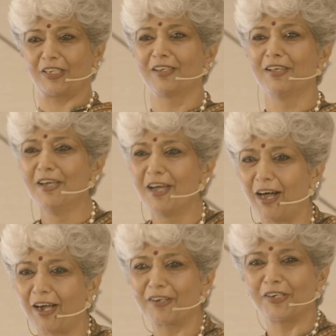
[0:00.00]
and
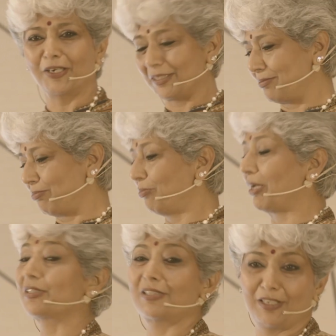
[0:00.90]
our, uh,
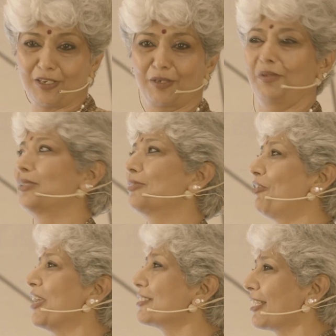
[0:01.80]
my senior
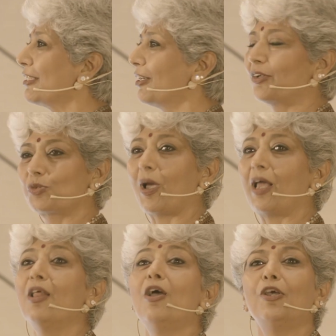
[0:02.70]
friends are here as
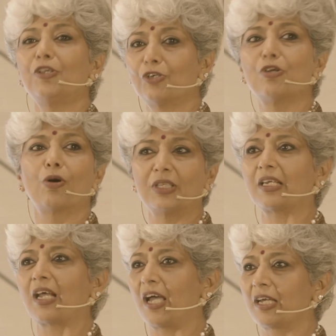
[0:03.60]
well. You know
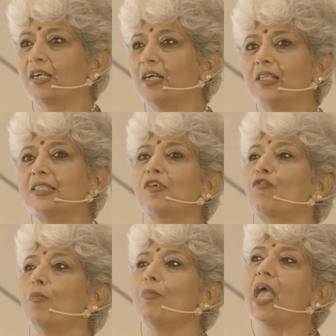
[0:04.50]
that our girls
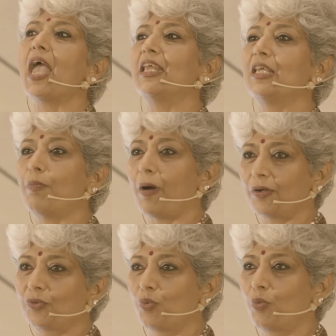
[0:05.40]
from any
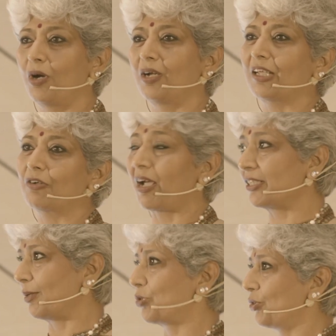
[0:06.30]
part of the world can
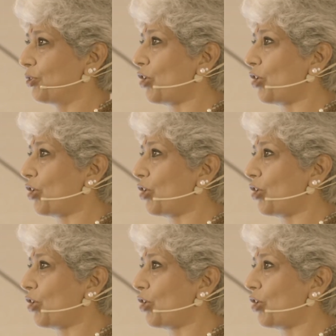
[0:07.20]
rise up to the